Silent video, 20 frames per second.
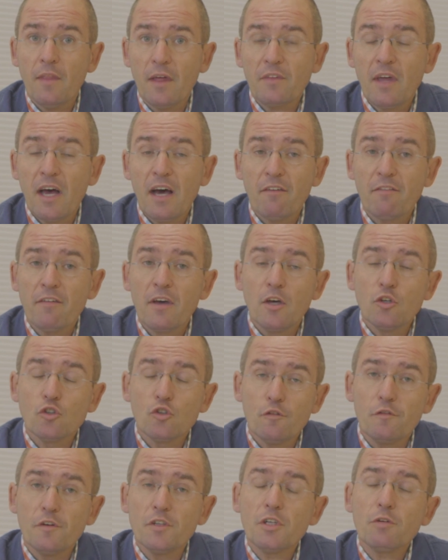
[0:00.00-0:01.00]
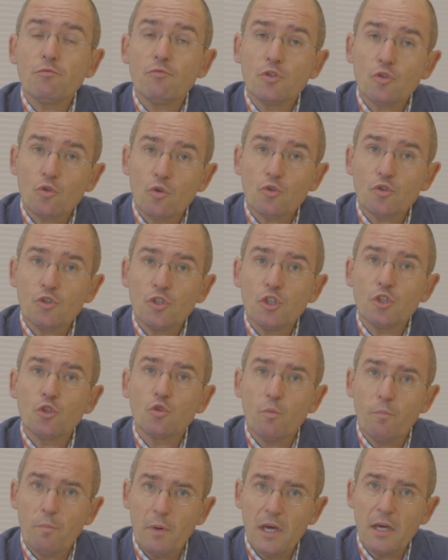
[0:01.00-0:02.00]
have sufficient resources
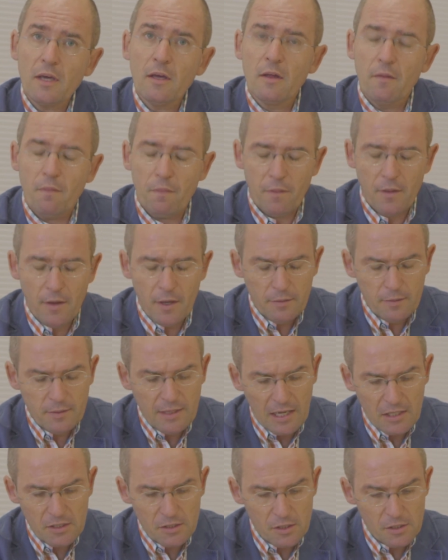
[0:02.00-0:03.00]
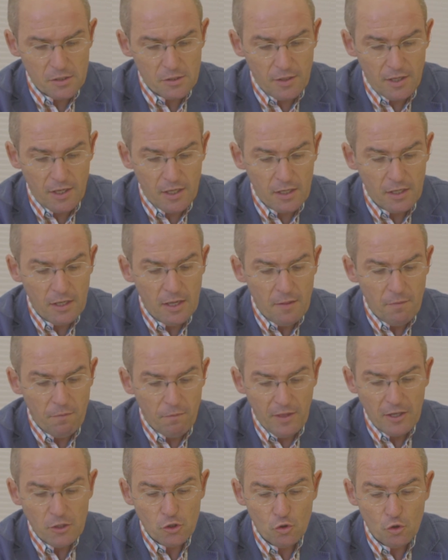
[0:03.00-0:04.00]
to pay the taxes they
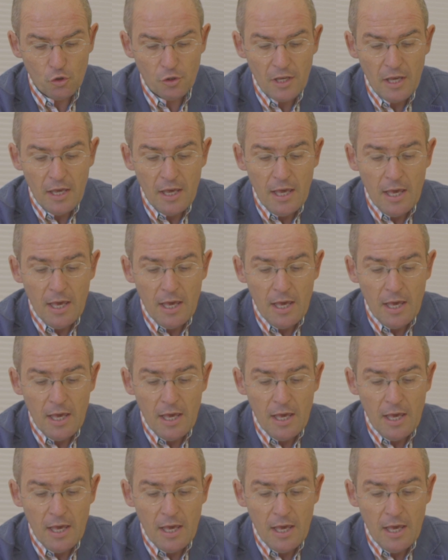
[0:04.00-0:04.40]
should.